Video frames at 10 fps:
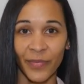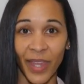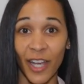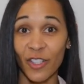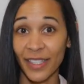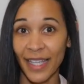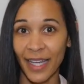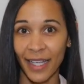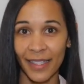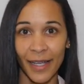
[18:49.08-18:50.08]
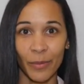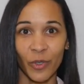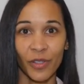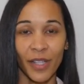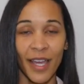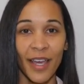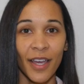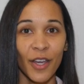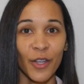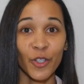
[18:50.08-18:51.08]
Here's a second example.
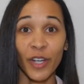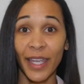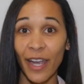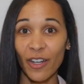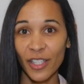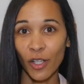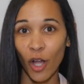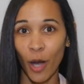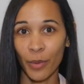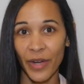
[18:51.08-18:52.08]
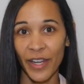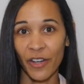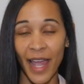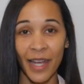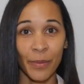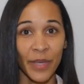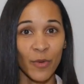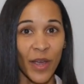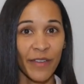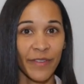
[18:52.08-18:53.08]
You're a carousel operator at a
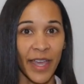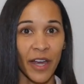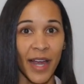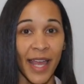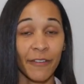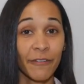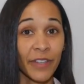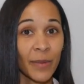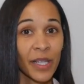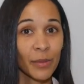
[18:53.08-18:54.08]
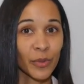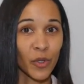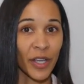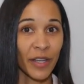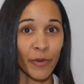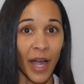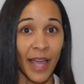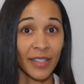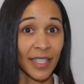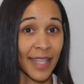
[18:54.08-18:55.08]
midway fair, and a female employee
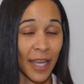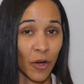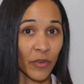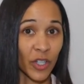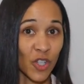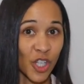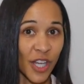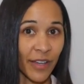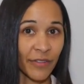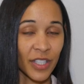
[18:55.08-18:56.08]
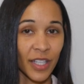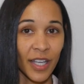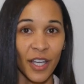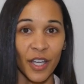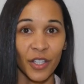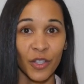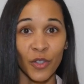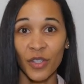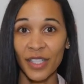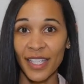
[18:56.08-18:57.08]
arrives to take over your shift. You
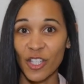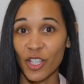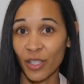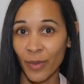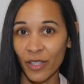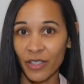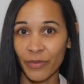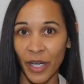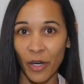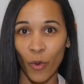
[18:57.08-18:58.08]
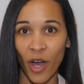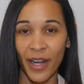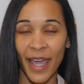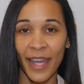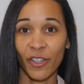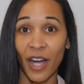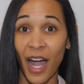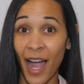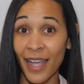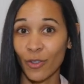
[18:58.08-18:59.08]
notice that she smells of marijuana and her
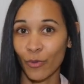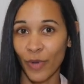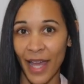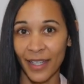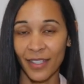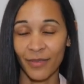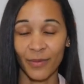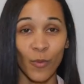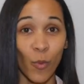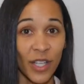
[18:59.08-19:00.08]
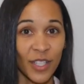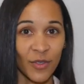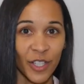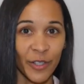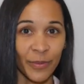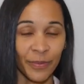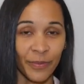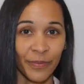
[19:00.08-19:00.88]
eyes are red. What do you do?